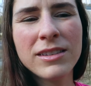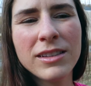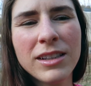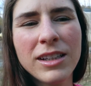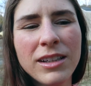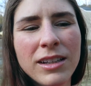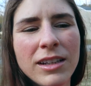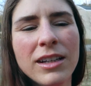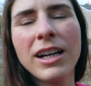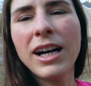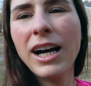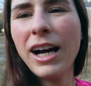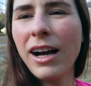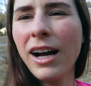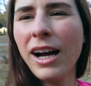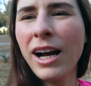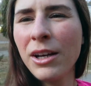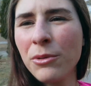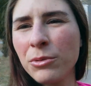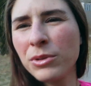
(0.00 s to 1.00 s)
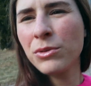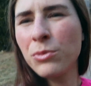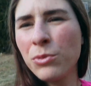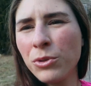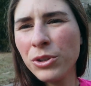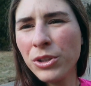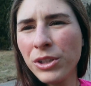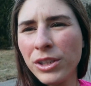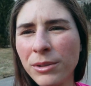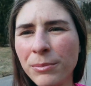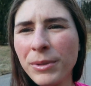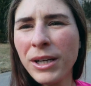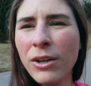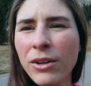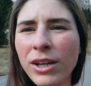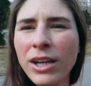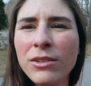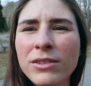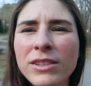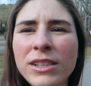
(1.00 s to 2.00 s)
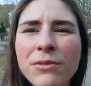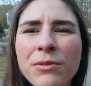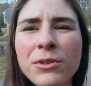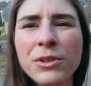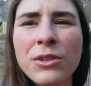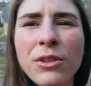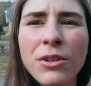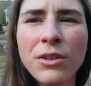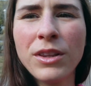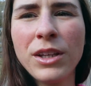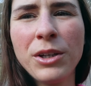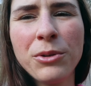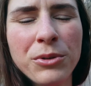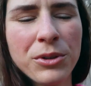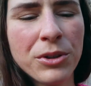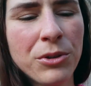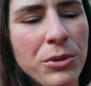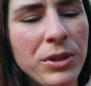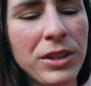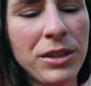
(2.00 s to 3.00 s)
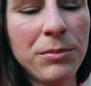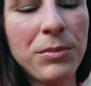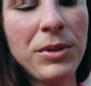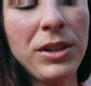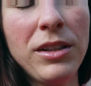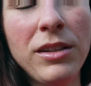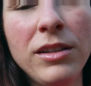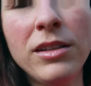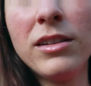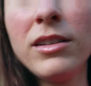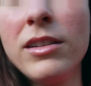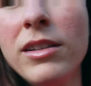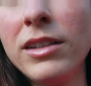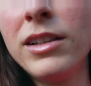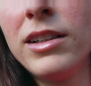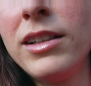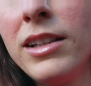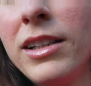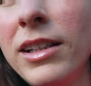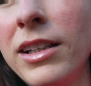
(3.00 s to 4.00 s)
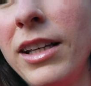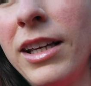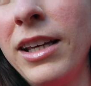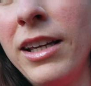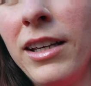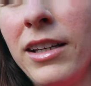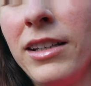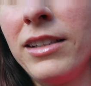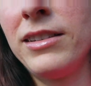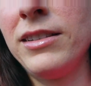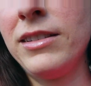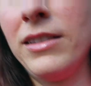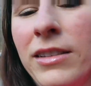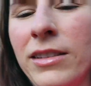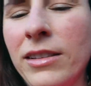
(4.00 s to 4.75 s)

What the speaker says: I was worried about how difficult they were going to be, and